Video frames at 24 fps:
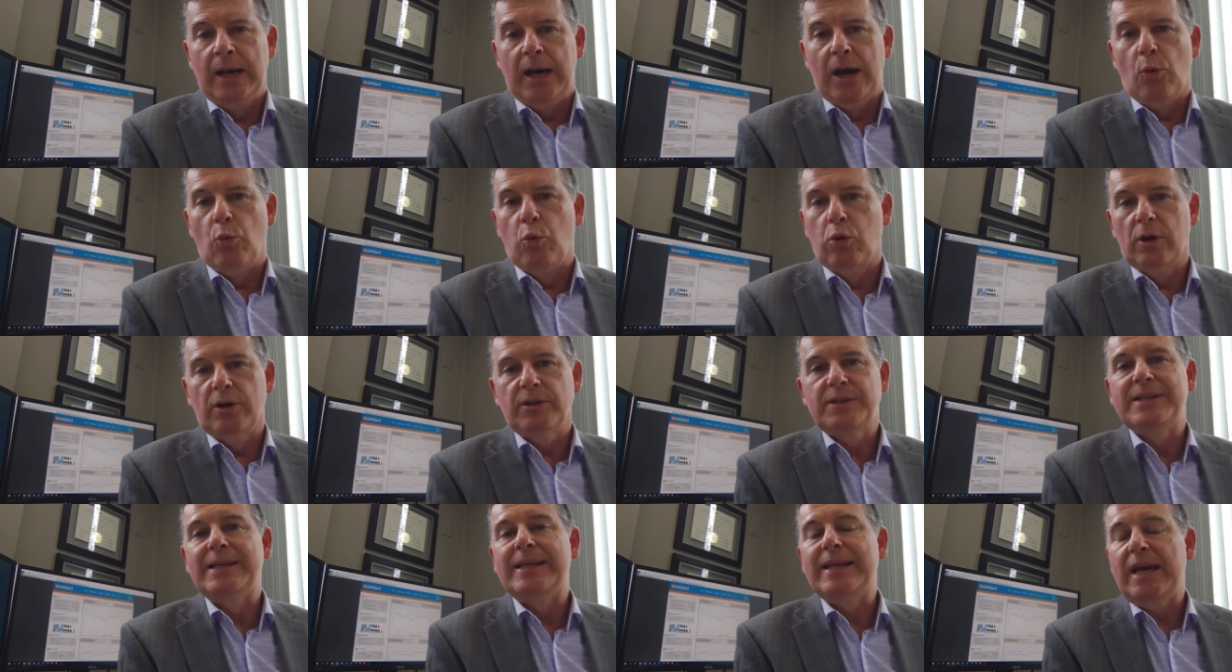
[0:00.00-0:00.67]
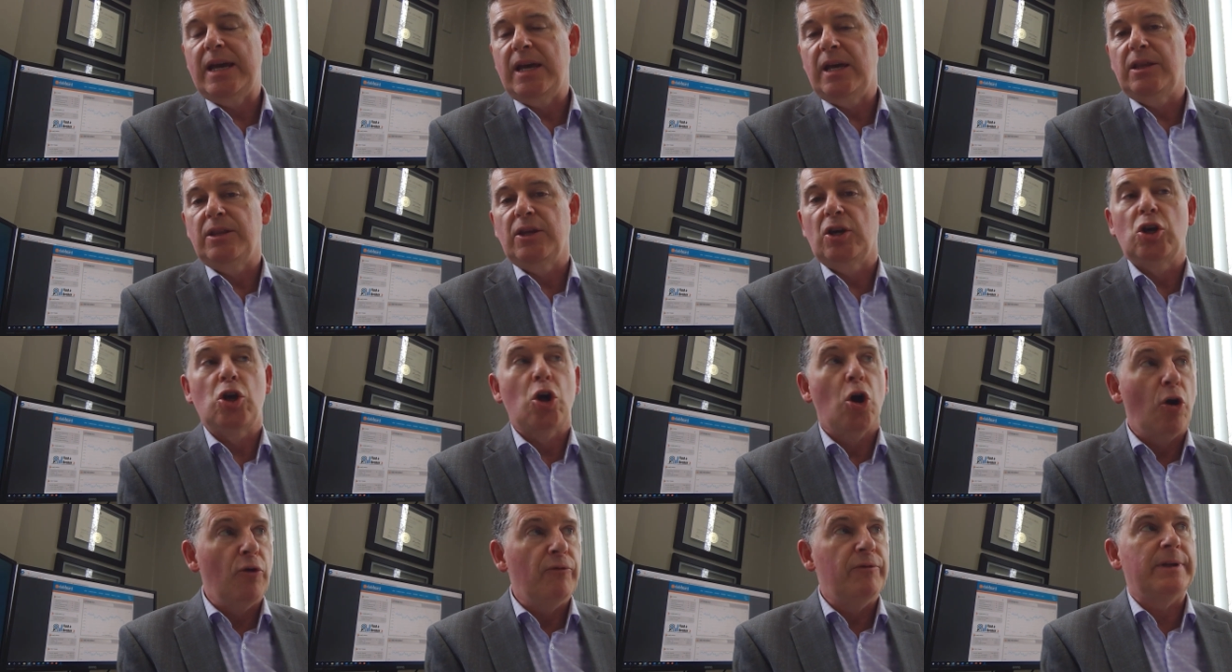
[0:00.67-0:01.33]
world today, the
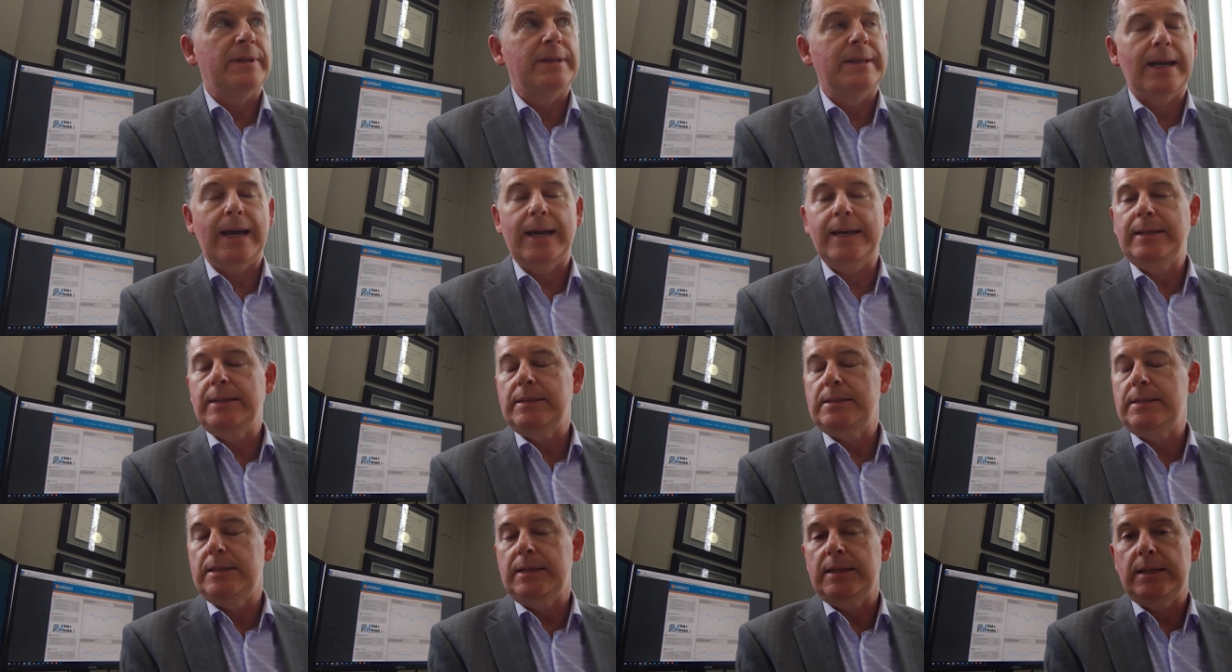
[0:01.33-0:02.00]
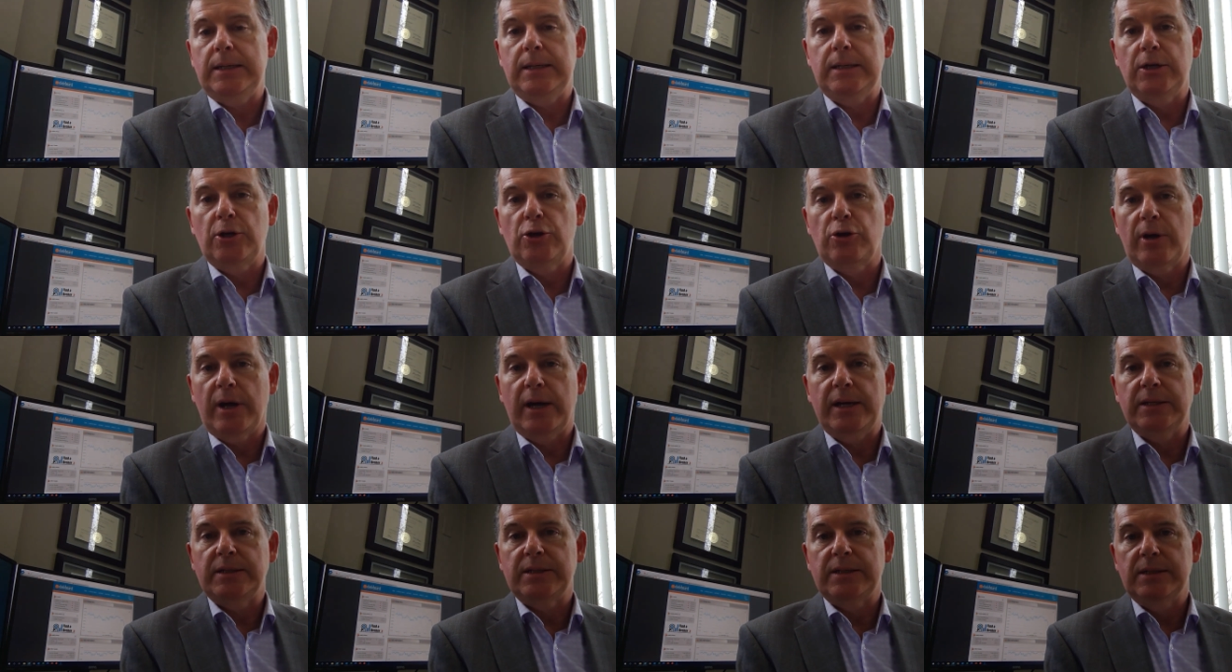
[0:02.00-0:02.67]
COVID 19
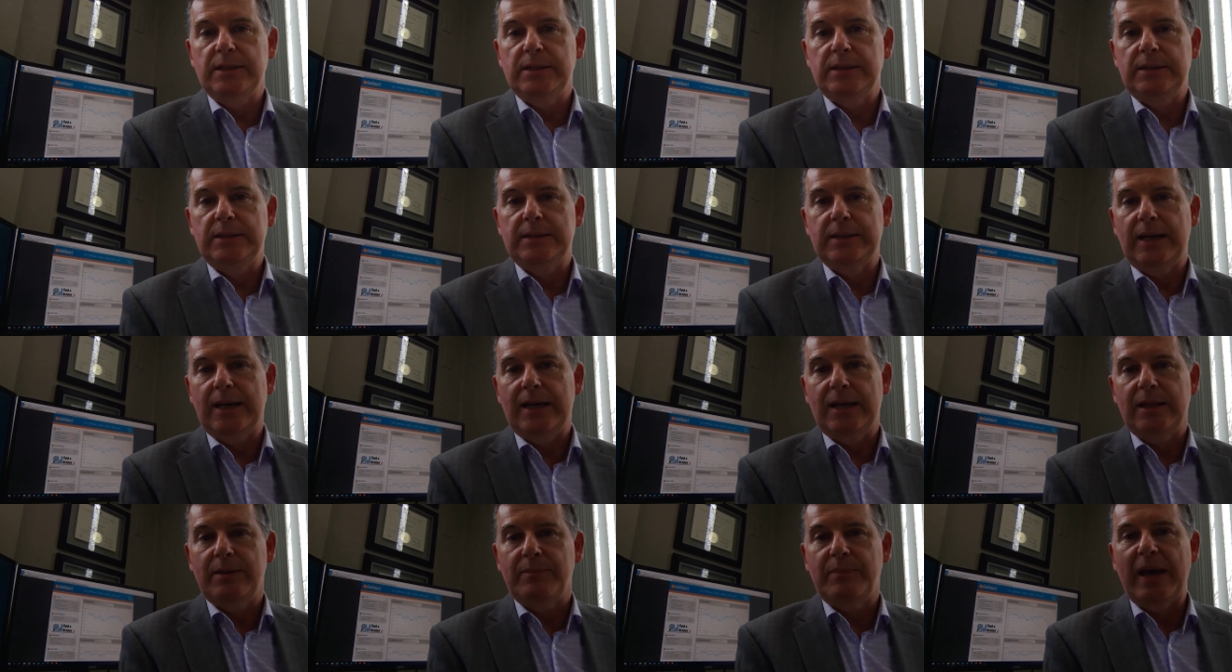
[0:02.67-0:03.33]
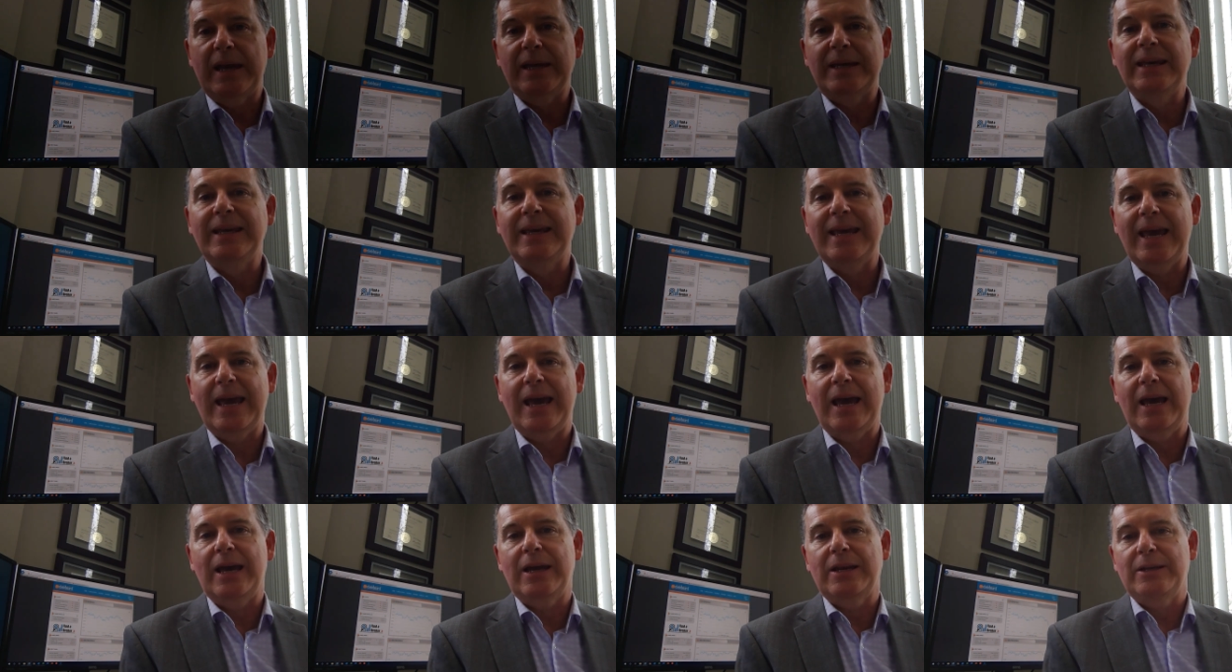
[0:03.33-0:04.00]
crisis, the Bank of
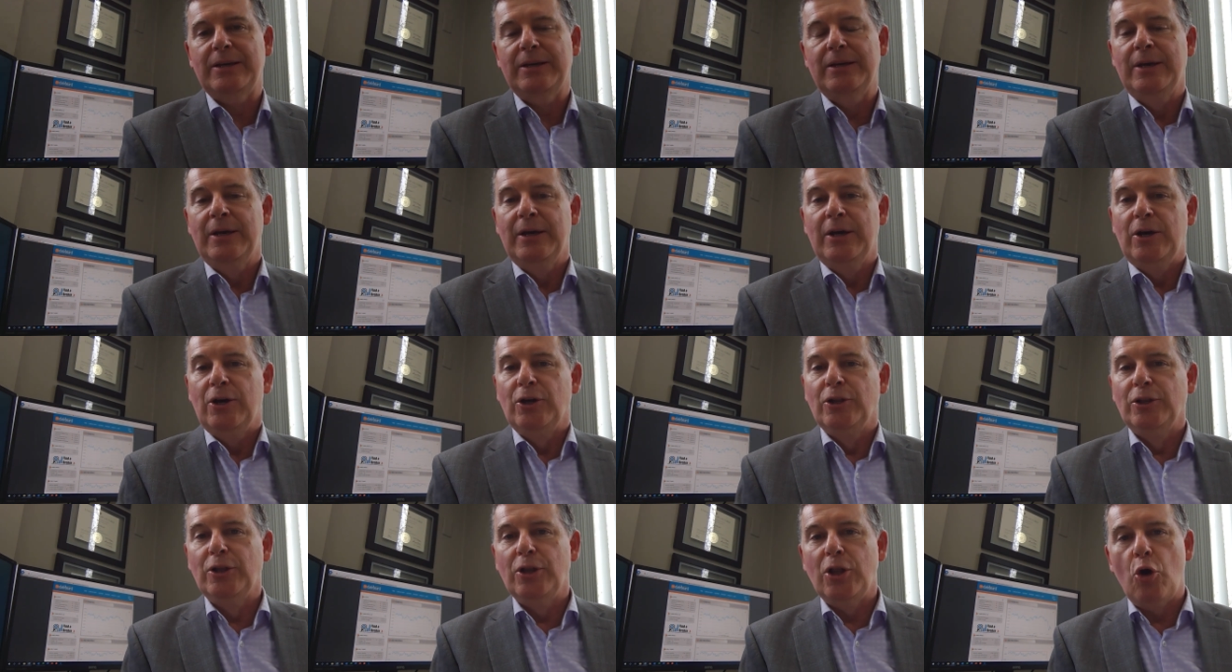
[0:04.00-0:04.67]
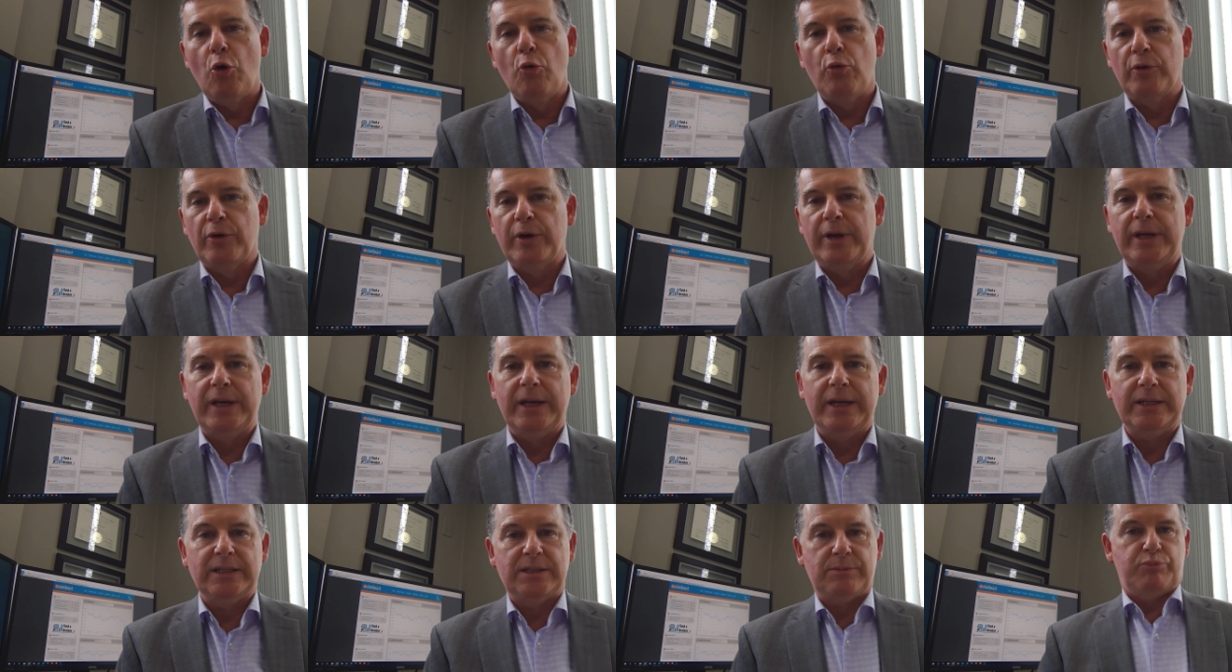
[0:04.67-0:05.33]
Canada
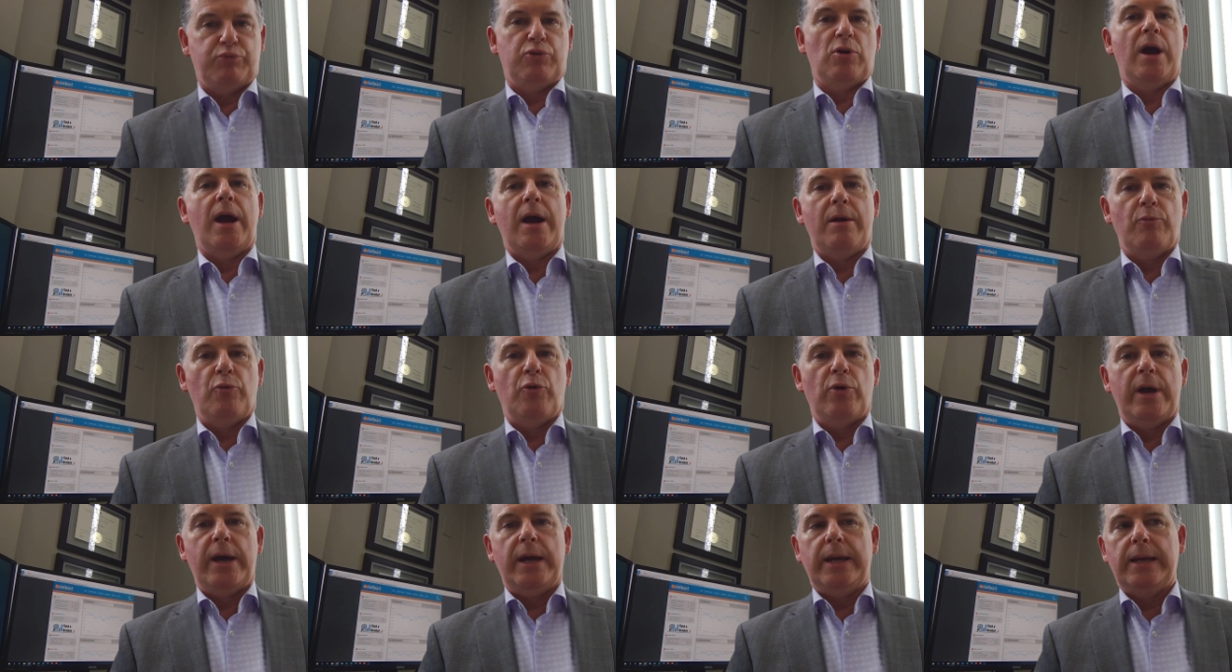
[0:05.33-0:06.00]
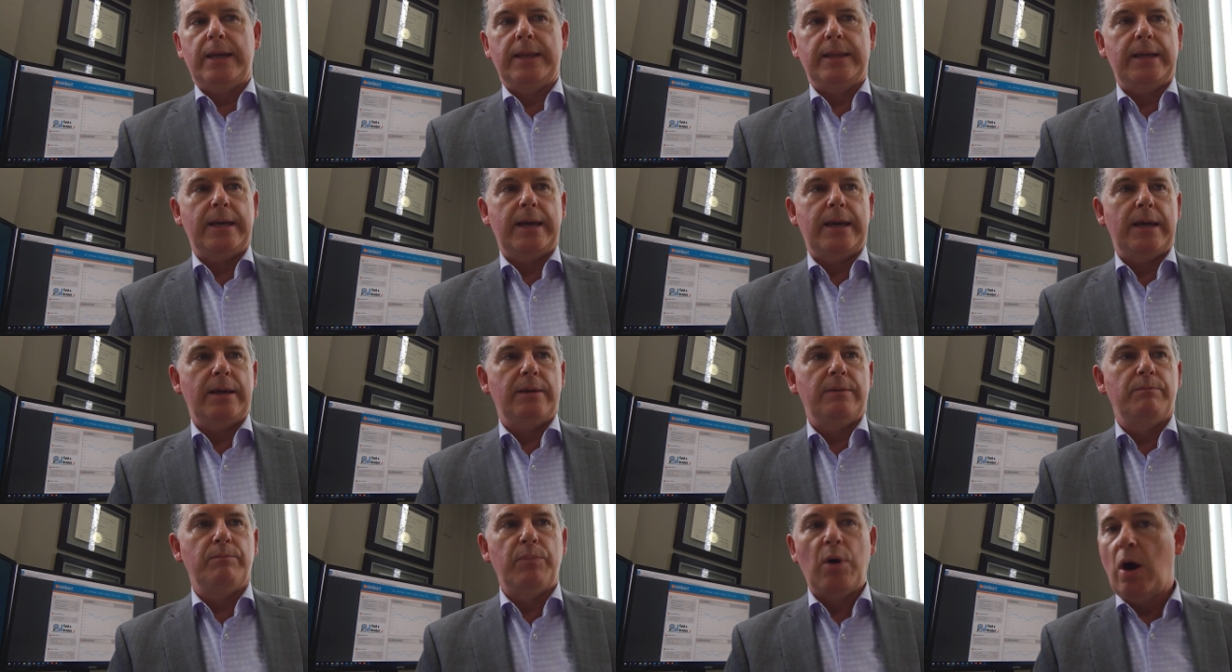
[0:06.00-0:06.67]
lowering its prime rate, and
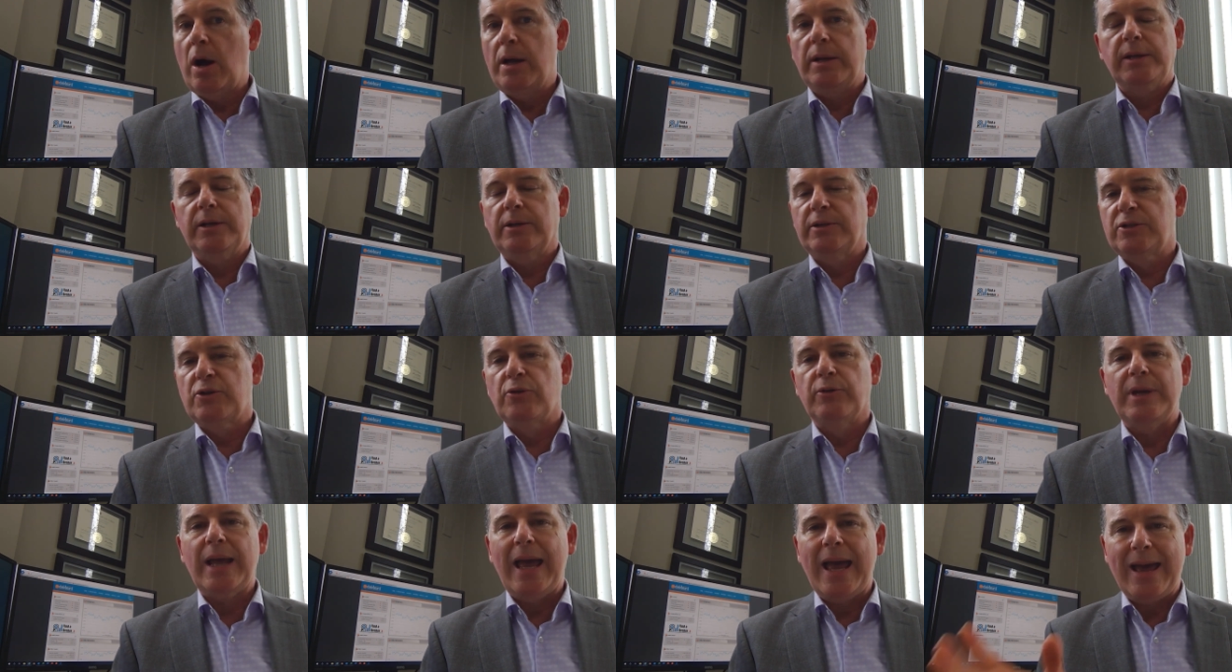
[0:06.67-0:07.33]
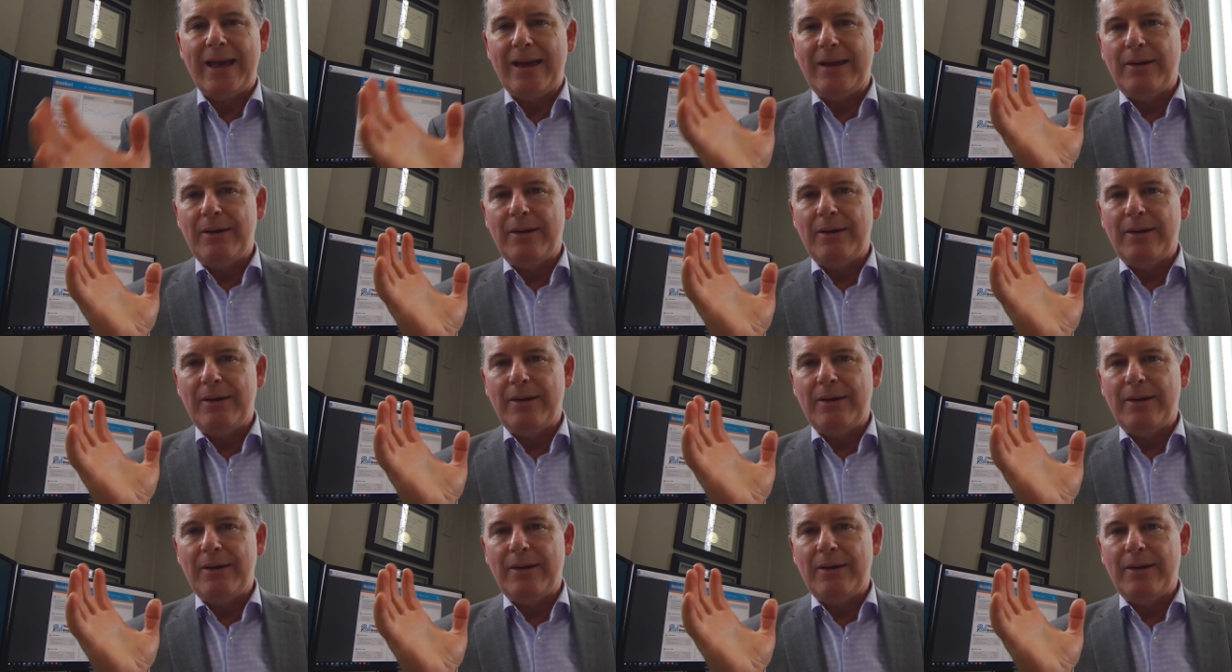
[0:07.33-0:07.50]
then bond yields going,